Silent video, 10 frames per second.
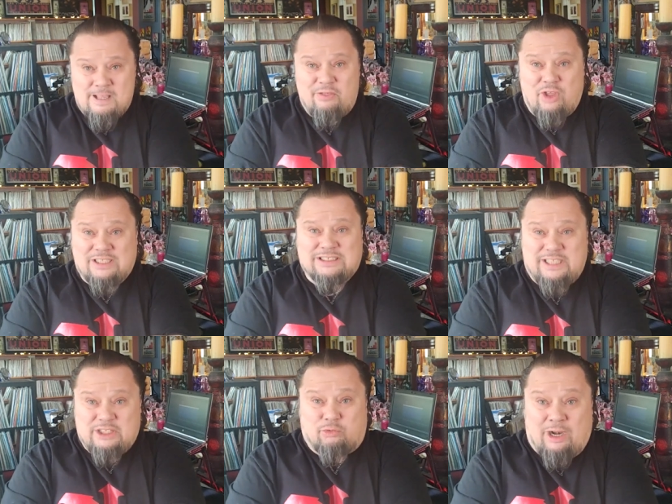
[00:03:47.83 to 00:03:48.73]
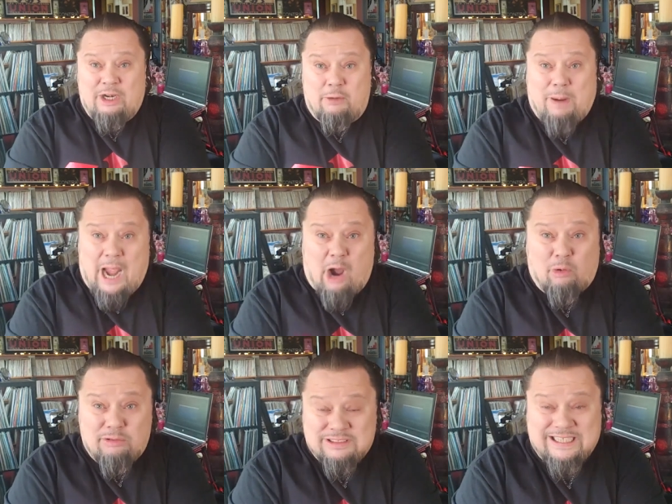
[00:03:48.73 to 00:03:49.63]
Thus, it's rendered
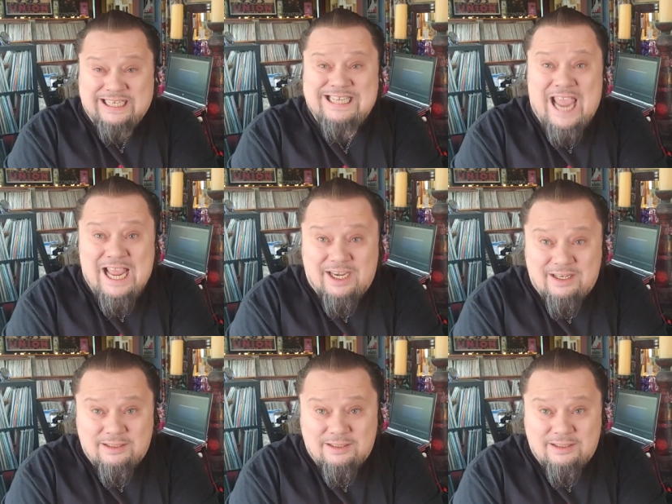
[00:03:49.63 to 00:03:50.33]
powerless and dead.